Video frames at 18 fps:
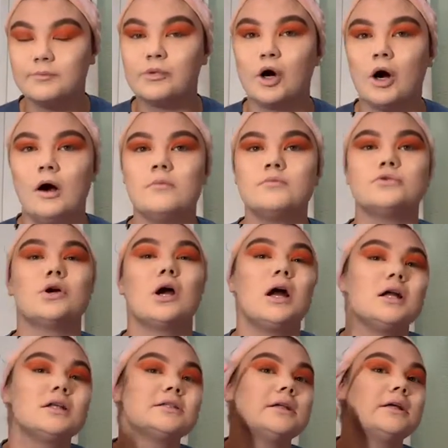prom
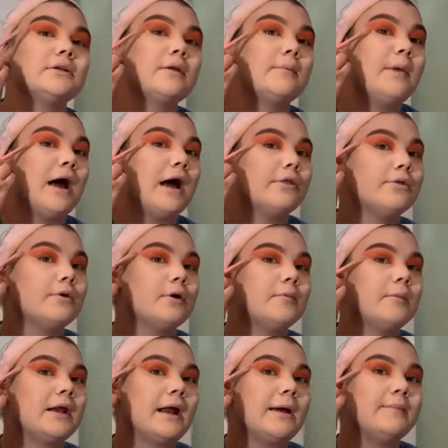dress in the
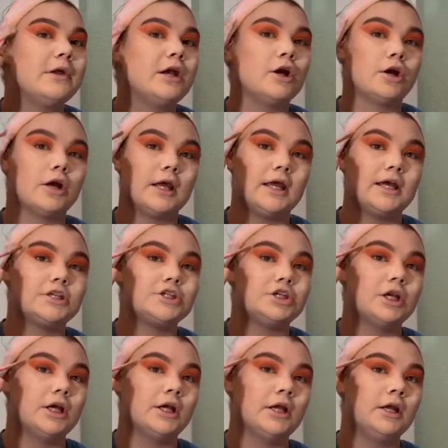bathroom, and I'm in her
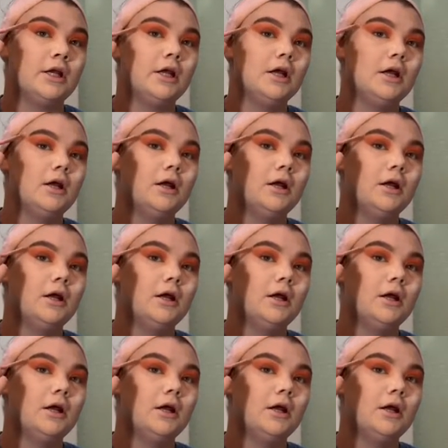kitchen,